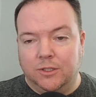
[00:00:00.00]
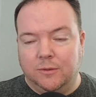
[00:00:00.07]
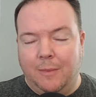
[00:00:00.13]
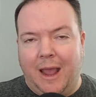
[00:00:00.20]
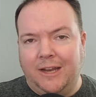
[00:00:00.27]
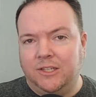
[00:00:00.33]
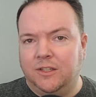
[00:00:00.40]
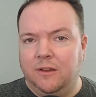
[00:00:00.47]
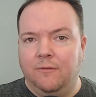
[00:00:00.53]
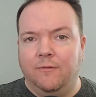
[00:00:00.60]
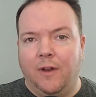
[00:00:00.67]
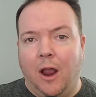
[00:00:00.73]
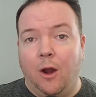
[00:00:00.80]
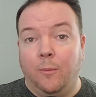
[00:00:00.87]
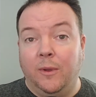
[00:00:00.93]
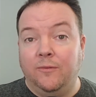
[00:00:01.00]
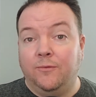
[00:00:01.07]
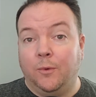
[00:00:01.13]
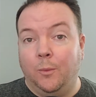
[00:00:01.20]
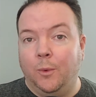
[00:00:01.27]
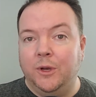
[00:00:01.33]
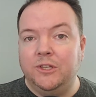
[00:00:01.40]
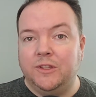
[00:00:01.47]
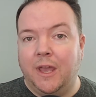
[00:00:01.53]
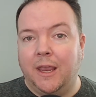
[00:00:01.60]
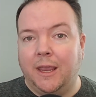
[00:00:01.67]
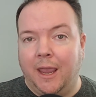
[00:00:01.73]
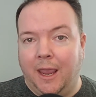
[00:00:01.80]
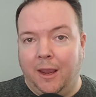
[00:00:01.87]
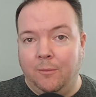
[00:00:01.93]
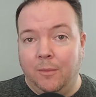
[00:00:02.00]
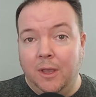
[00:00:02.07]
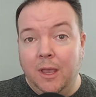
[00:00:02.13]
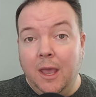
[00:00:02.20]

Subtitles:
to match the environment from which they came,